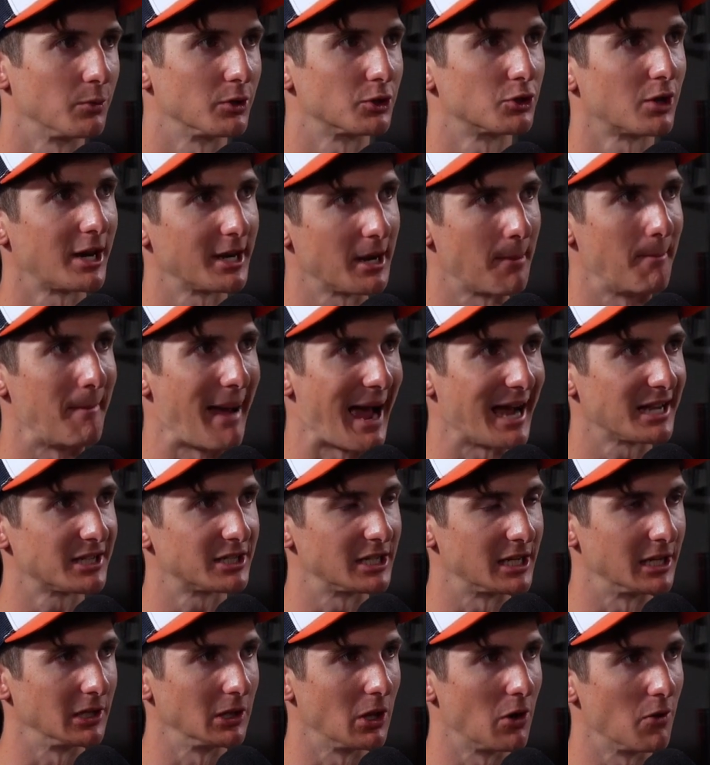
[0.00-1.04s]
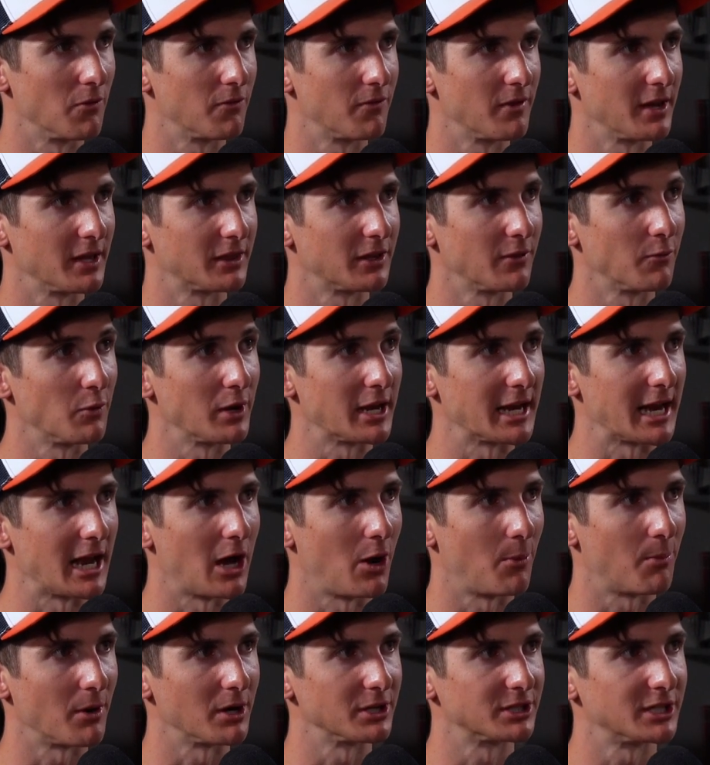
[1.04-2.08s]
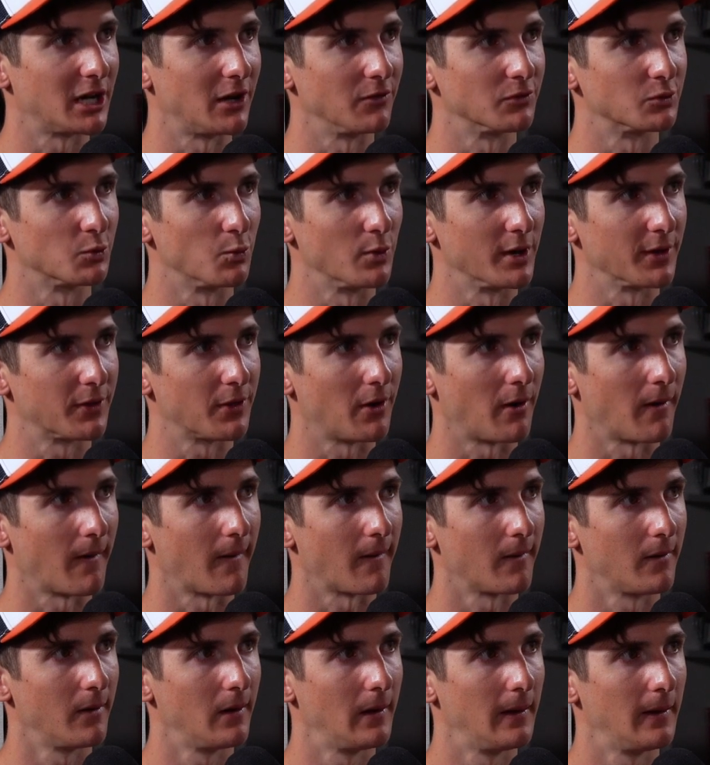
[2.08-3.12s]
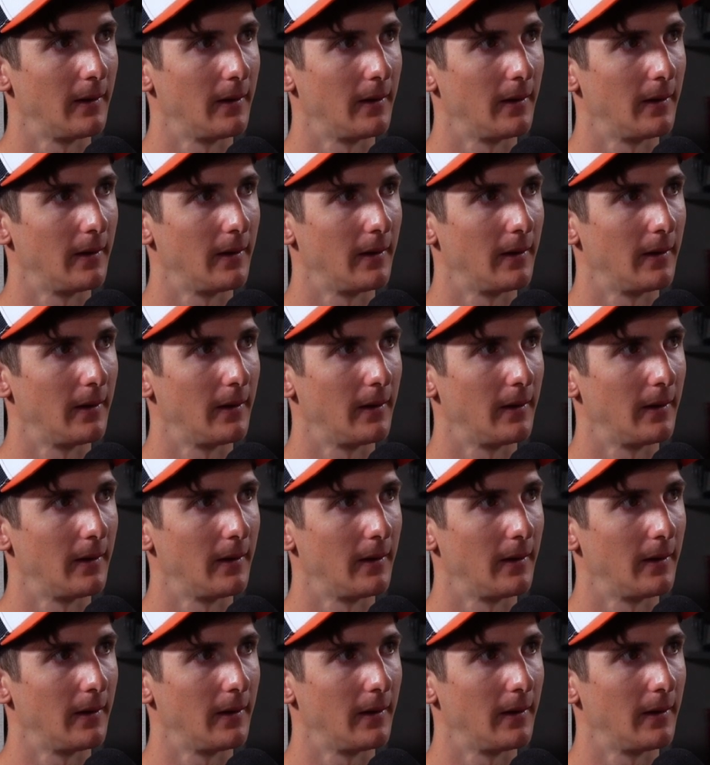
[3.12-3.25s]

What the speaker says: We're trying to max it at low fifth if we can help ourselves with our